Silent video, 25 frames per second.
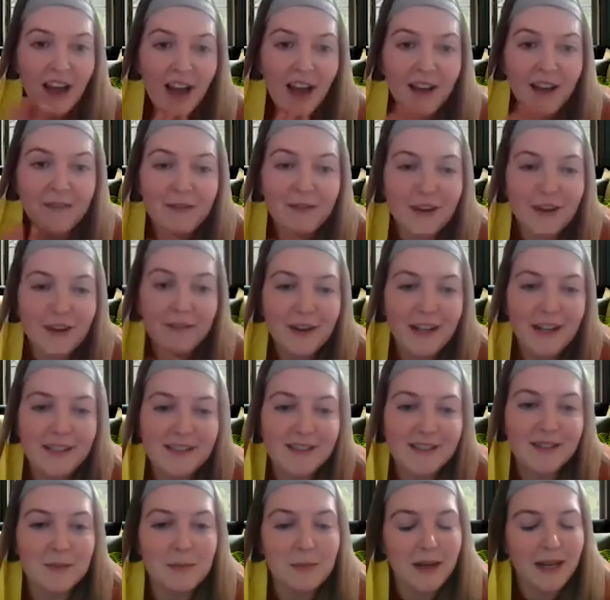Hi,
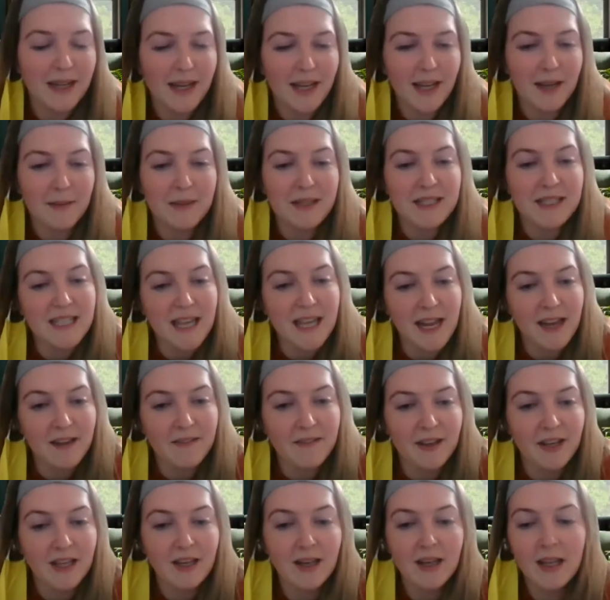friends. My name is
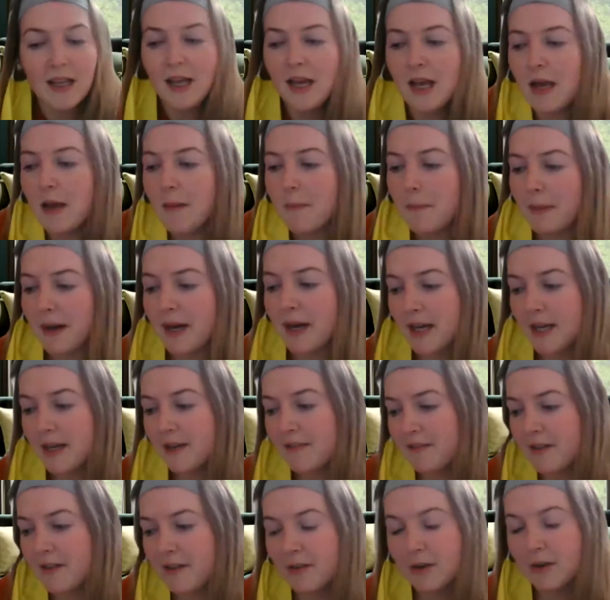Haven.
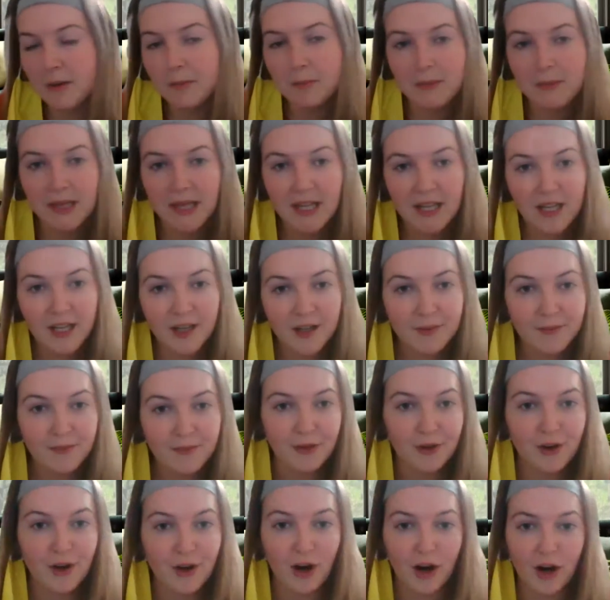My favorite medium
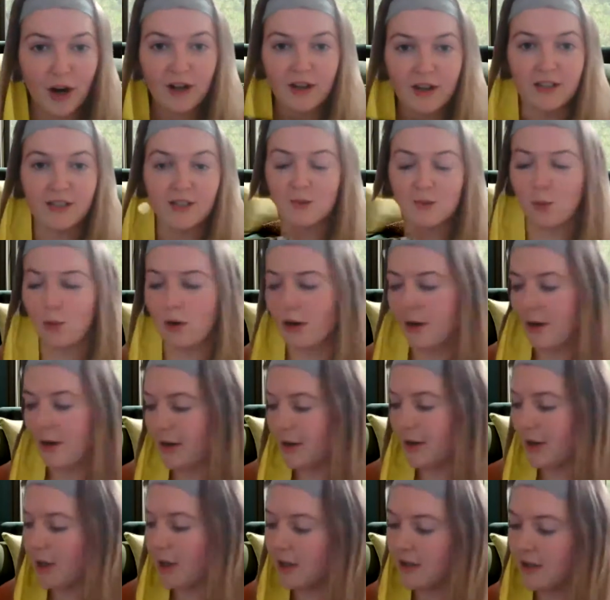for art is
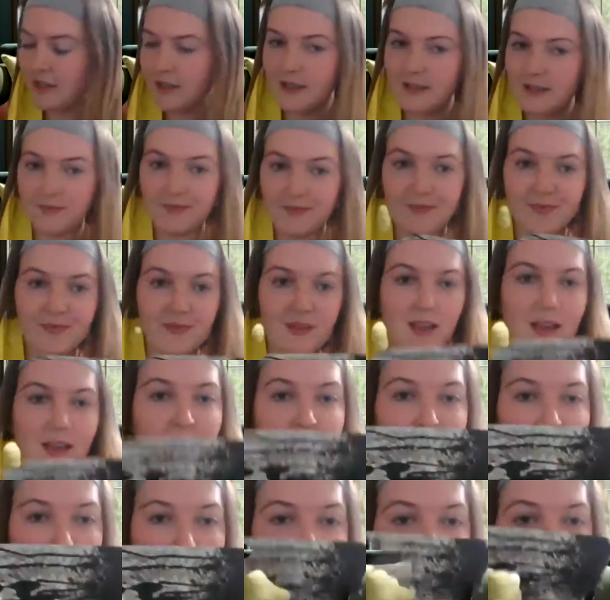watercolor.
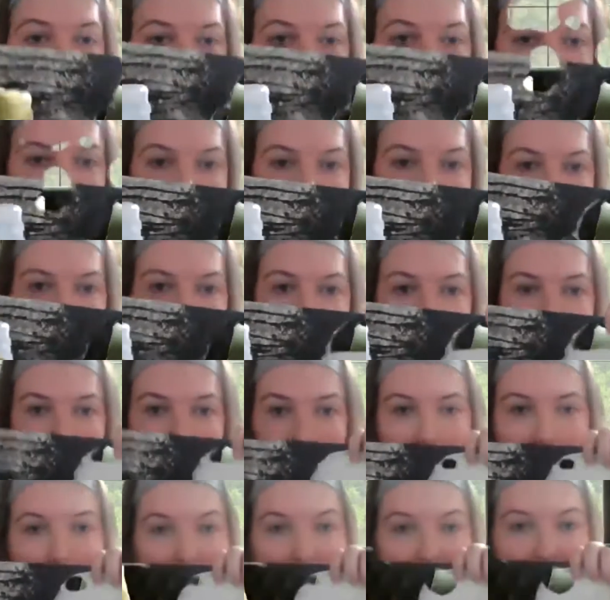It looks
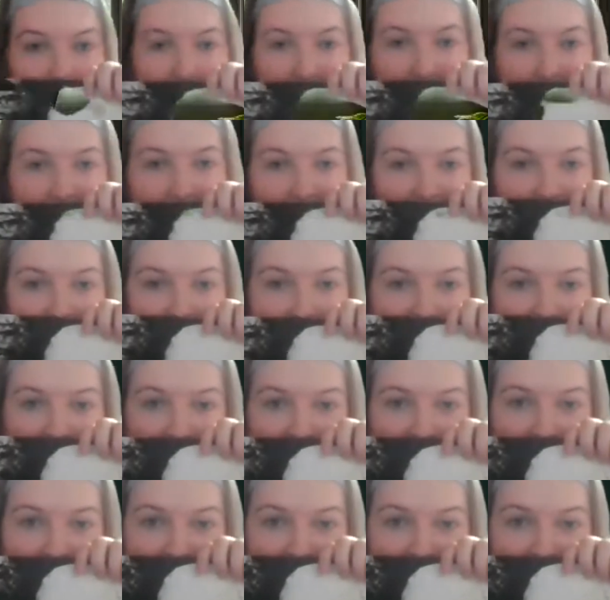like this.